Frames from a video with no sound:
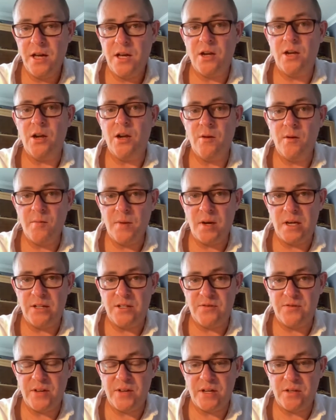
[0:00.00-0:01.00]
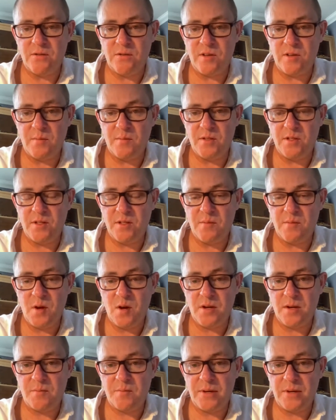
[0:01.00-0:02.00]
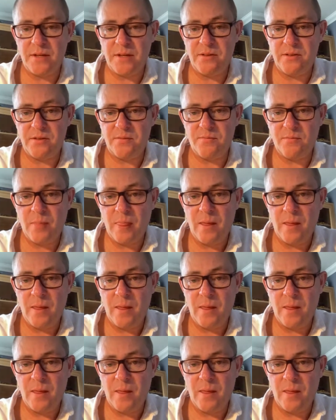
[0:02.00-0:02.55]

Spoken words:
Lower mileage vehicles coming to the marketplace.